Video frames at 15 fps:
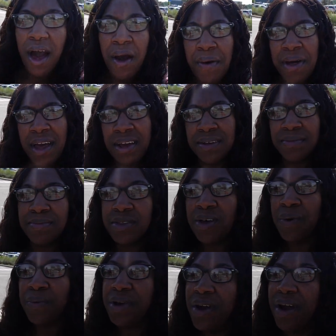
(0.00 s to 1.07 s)
okay
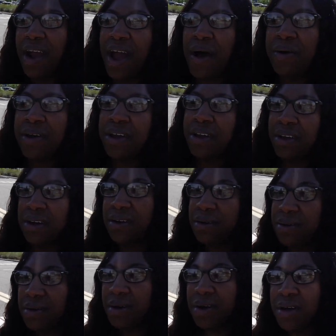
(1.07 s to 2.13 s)
so we are out here
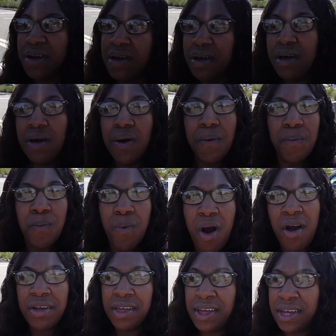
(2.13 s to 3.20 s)

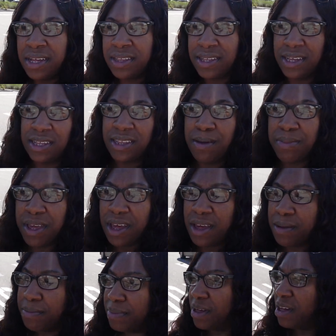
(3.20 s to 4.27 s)
walking to get something to
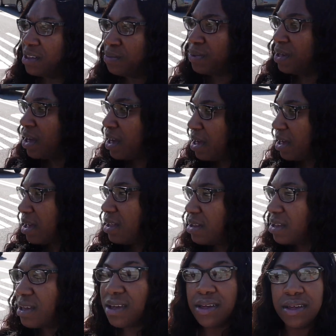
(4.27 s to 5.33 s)
eat because we had
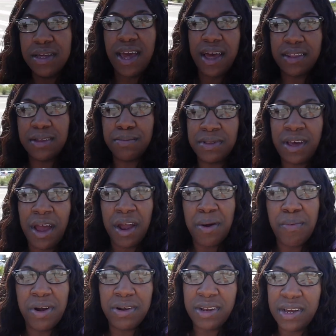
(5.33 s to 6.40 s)
got some tire
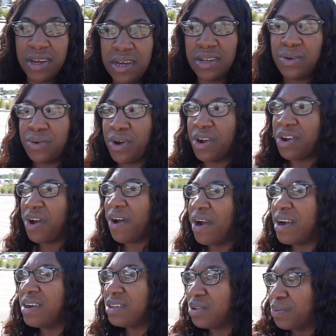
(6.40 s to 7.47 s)
work done on our
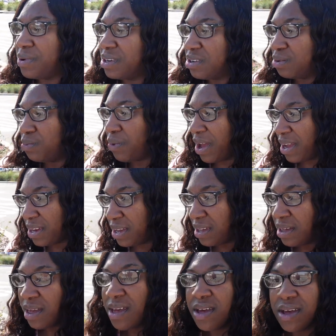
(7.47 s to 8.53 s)
car so we're just waiting
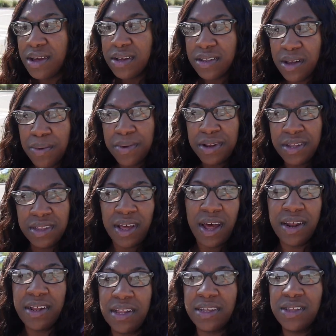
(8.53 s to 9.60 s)
so we
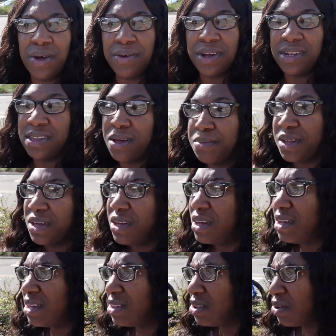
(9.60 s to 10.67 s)
decided let's go get something to
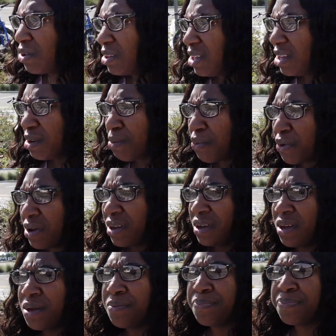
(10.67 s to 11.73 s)
eat. It's early in the morning.
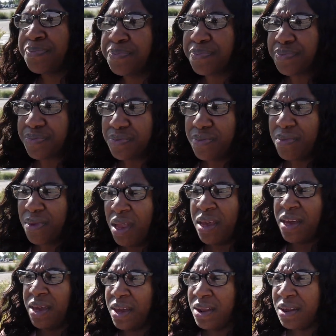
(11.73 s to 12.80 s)

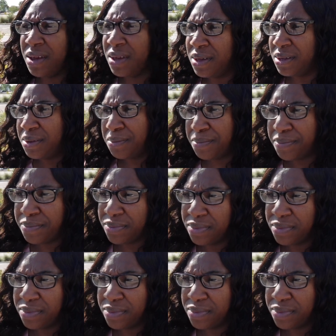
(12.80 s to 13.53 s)
And um,